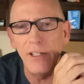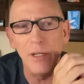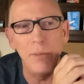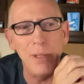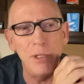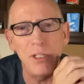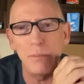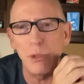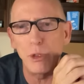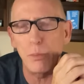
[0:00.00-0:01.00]
It may be
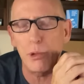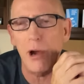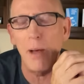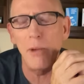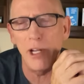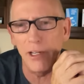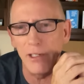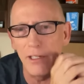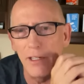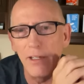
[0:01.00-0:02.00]
the most
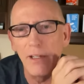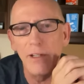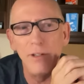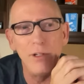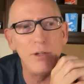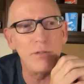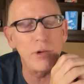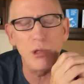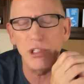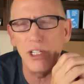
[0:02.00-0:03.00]
prominent
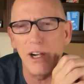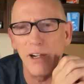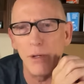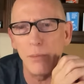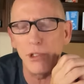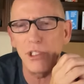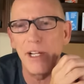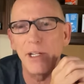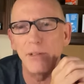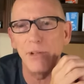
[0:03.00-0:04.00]
diversity hire and
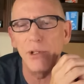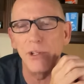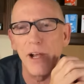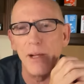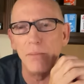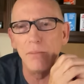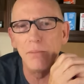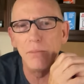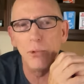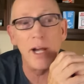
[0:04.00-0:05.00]
mistake of all time.
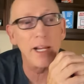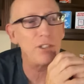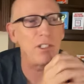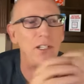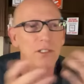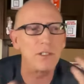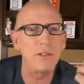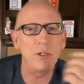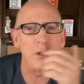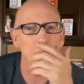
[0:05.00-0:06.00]
Well, I guess it is,
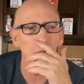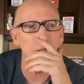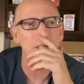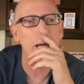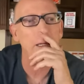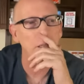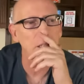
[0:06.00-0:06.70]
wouldn't you say?